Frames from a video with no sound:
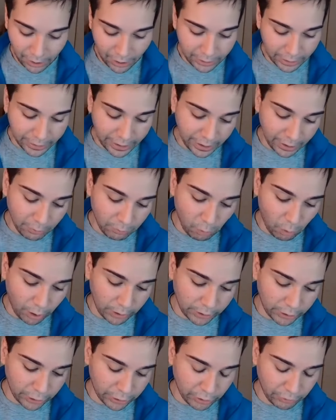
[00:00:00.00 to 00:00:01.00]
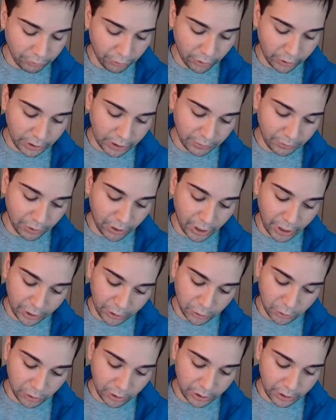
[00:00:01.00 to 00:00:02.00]
The King of Wands in its reverse is very
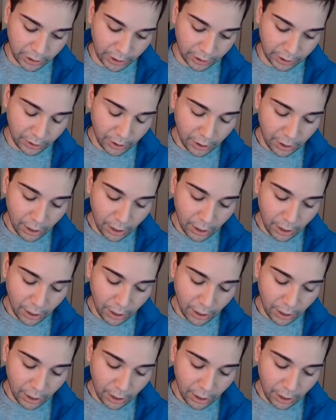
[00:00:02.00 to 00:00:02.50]
interesting.